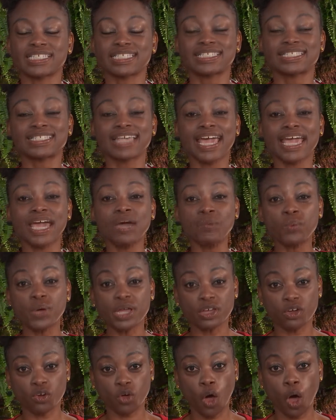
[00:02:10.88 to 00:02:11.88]
the second
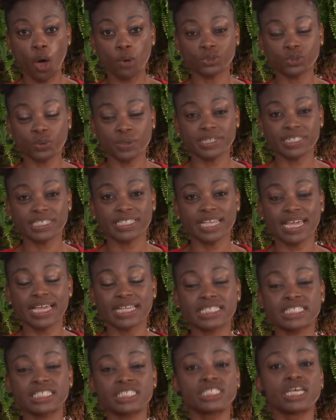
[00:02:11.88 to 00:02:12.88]
week of COP26,
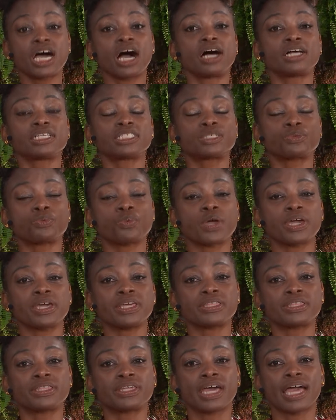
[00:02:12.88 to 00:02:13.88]
starts
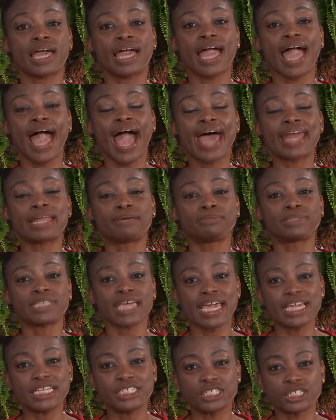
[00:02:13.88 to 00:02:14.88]
with
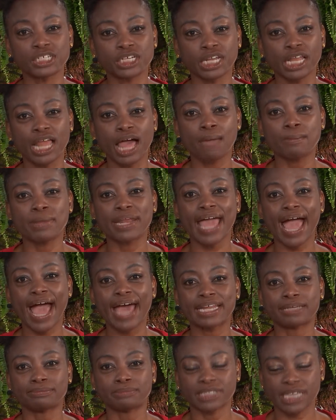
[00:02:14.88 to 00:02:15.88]
adaptation, climate
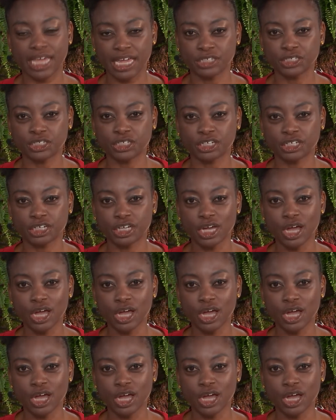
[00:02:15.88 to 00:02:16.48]
adaptation.